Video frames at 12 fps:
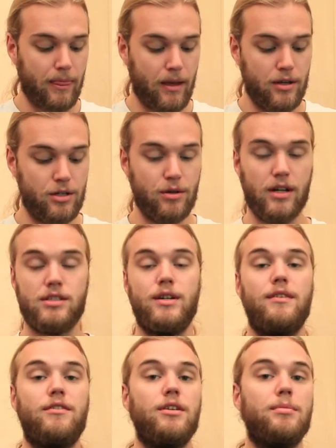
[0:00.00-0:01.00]
You do also
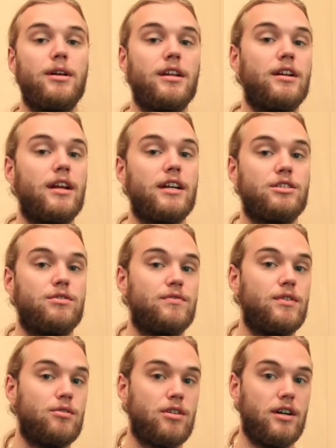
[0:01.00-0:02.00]
have the ability to answer
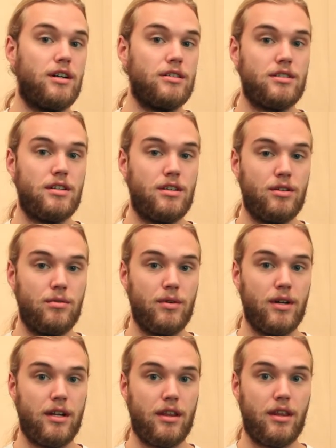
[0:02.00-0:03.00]
phone calls
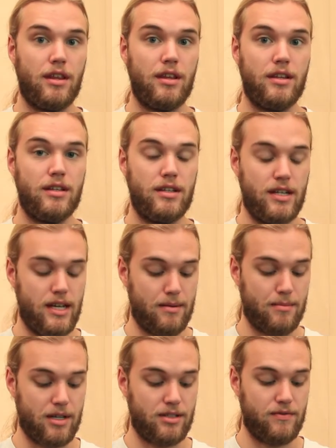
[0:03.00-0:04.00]
with the
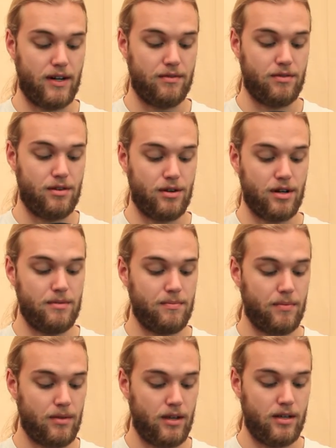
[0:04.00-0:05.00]
MS530.
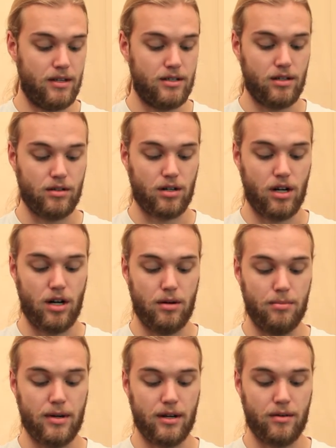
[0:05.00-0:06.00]
There's a little
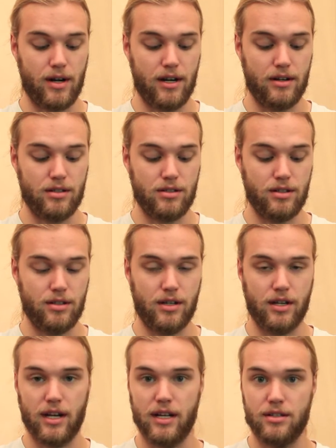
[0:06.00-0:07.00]
call button right here so you
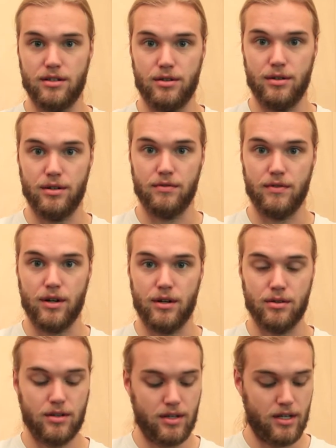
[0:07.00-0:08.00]
can answer through your
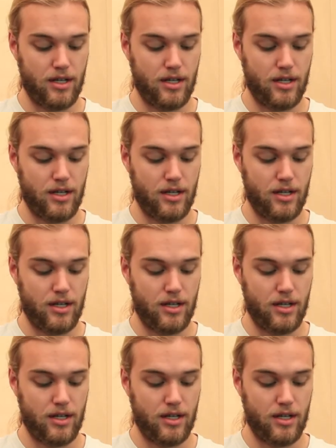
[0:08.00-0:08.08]
phone.